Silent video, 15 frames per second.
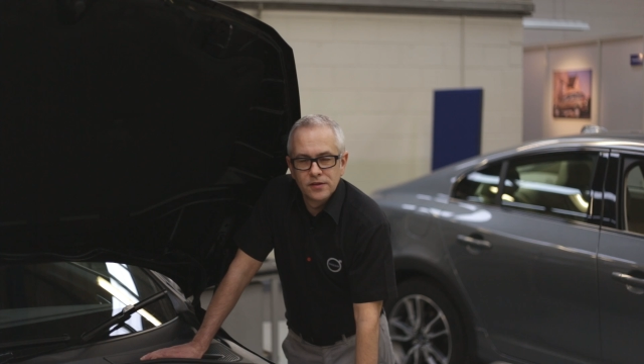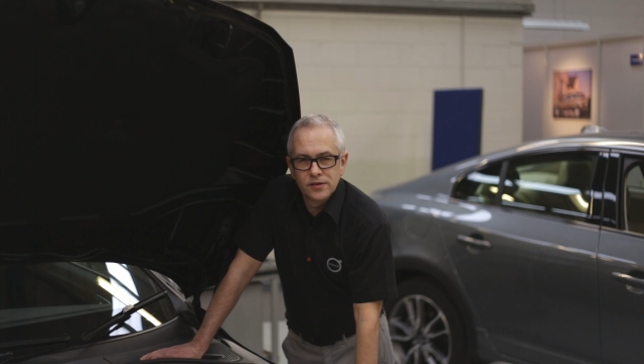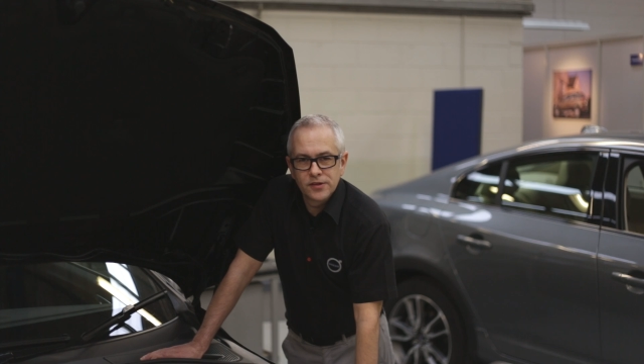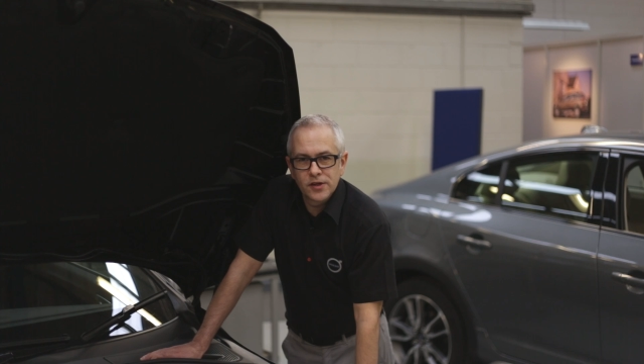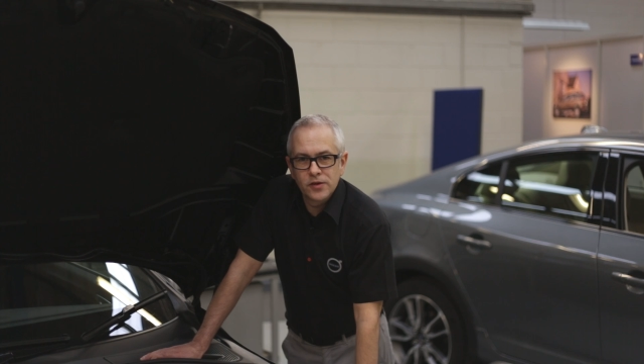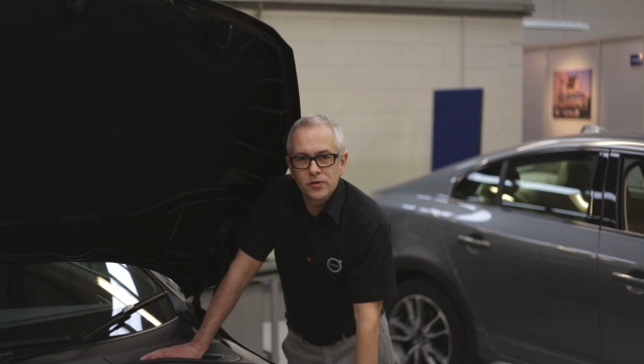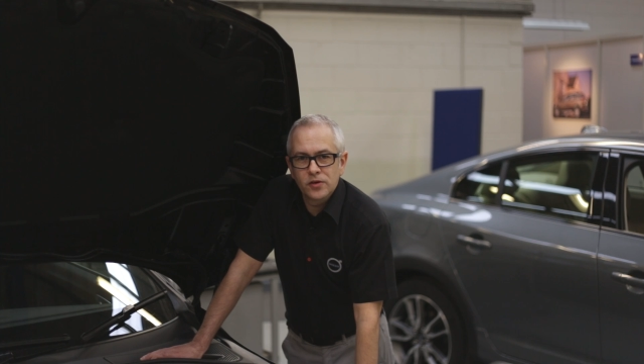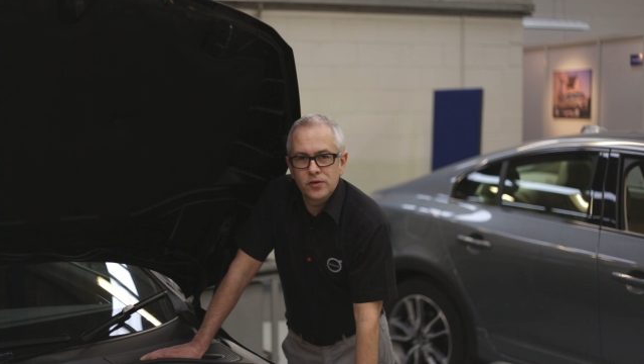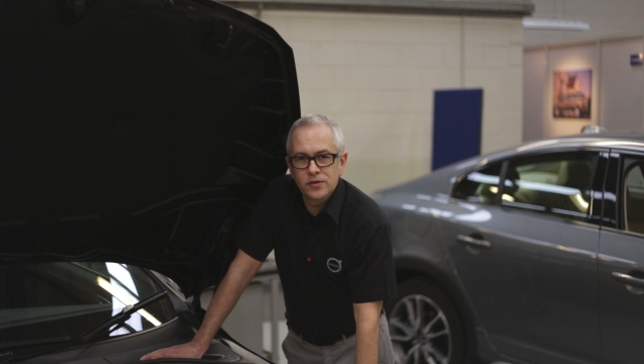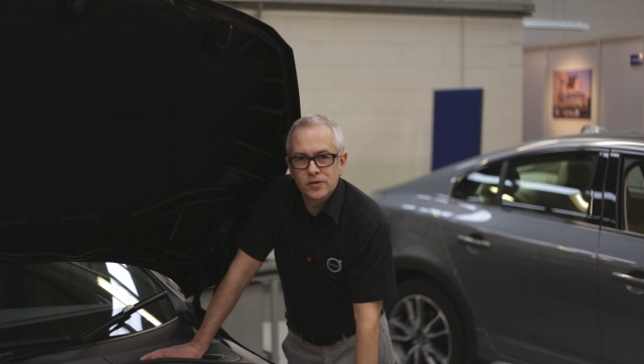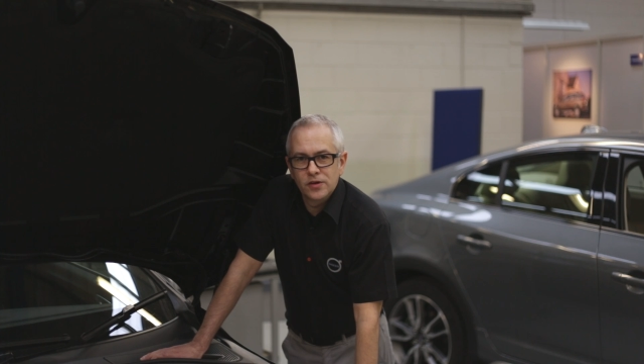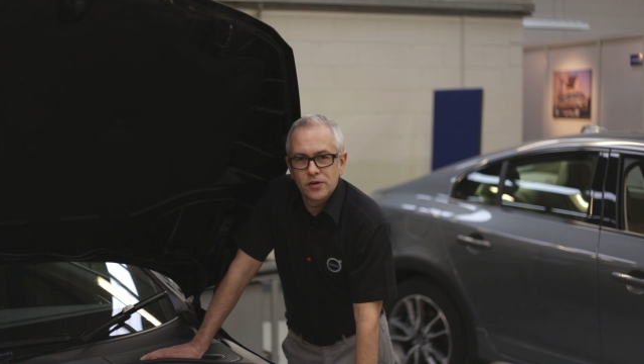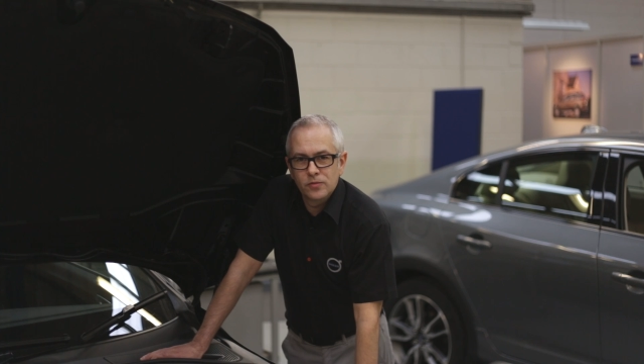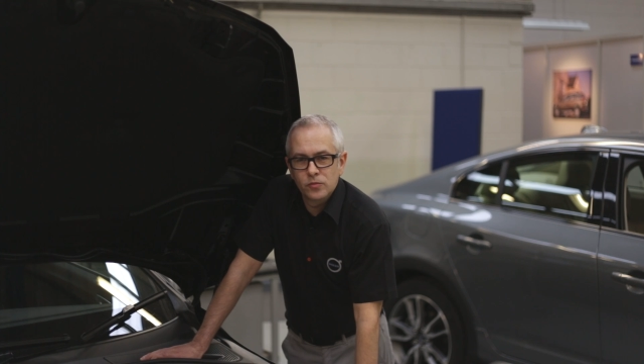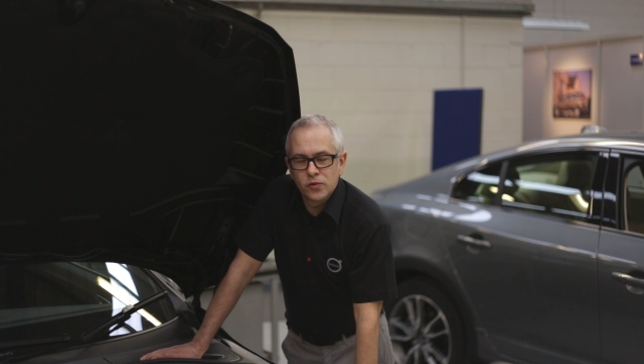So
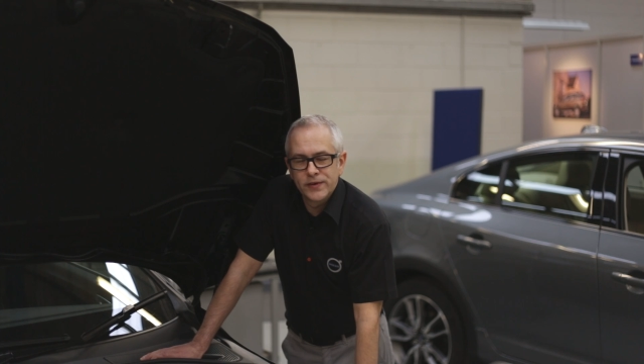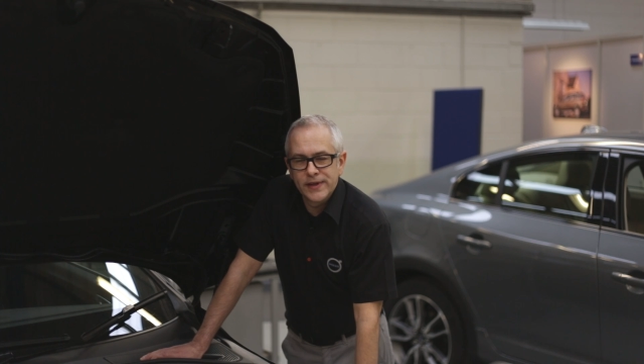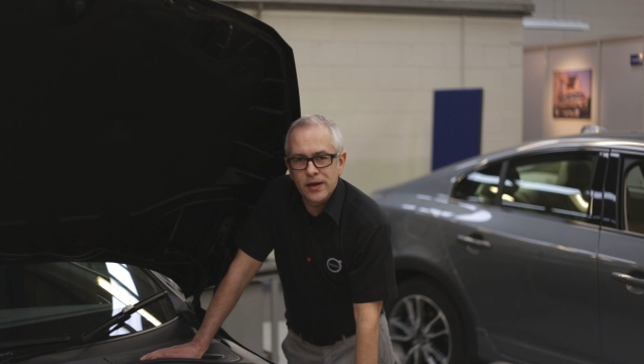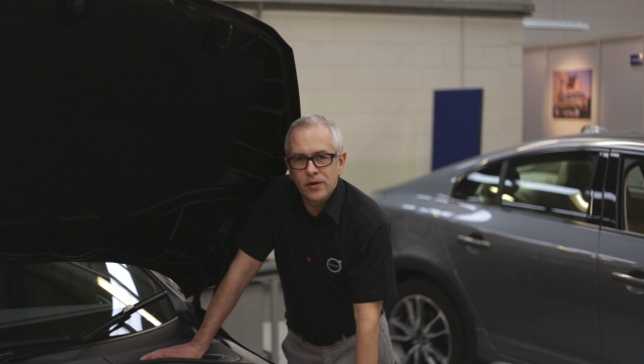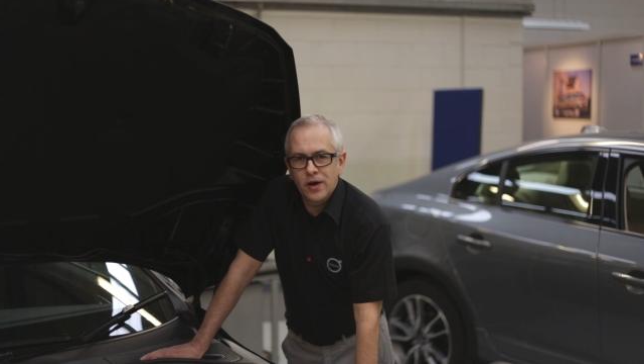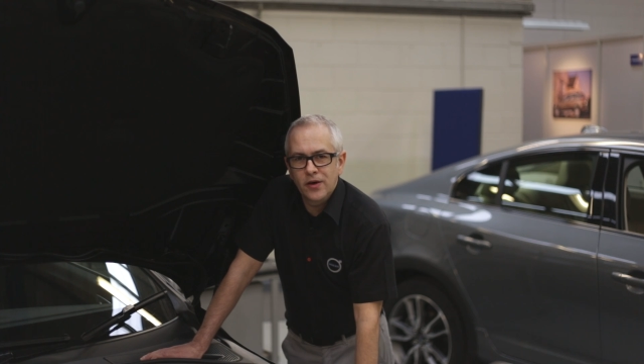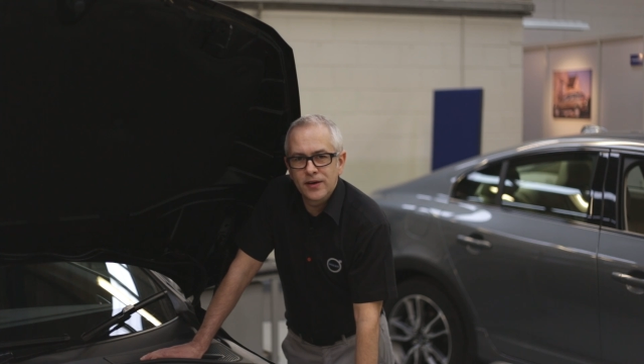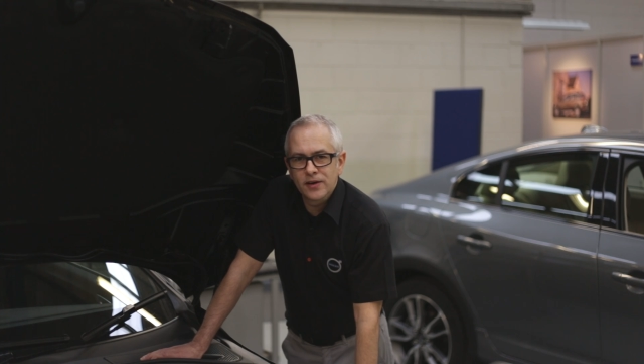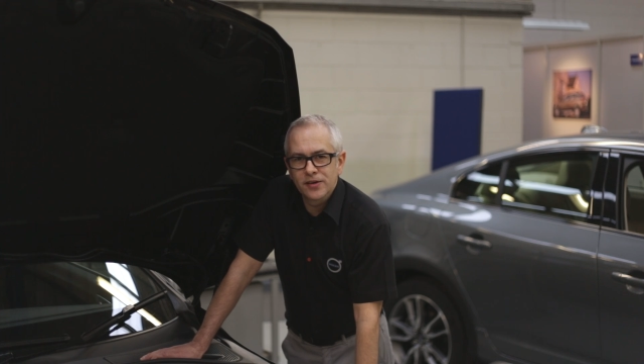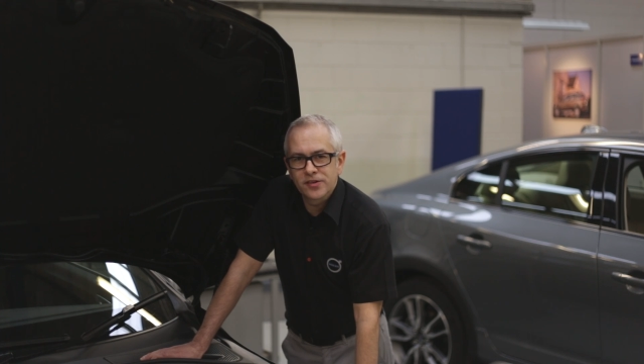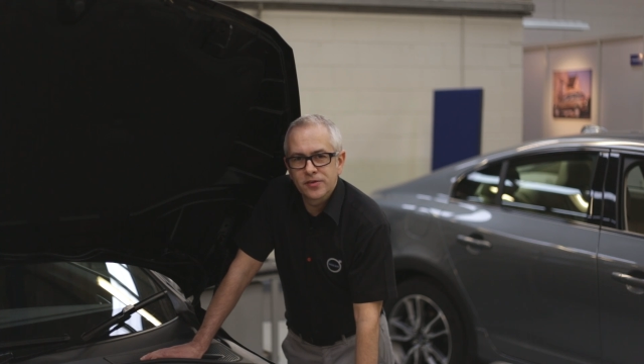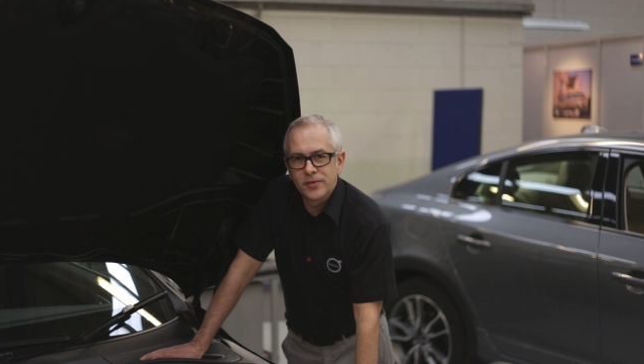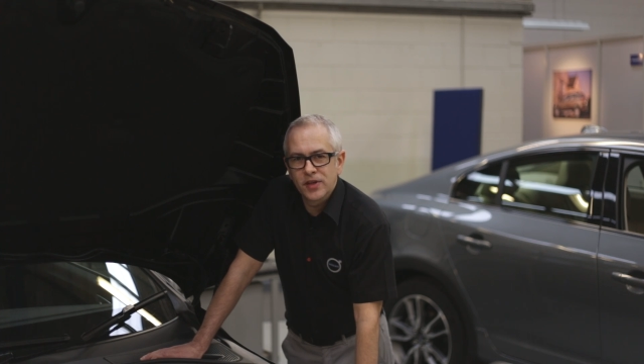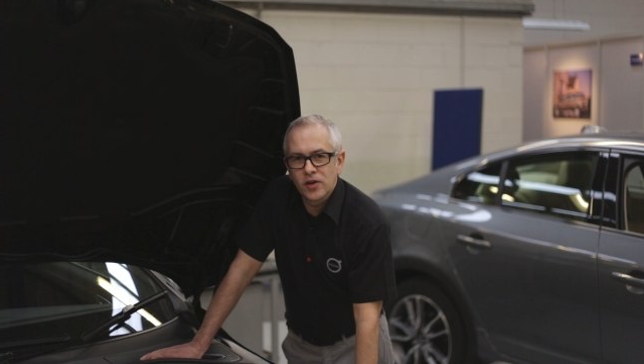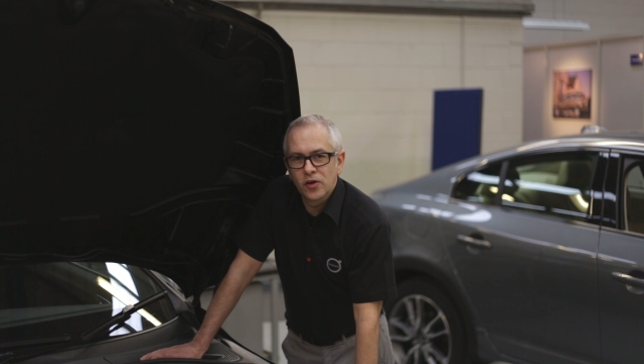we'll now highlight some of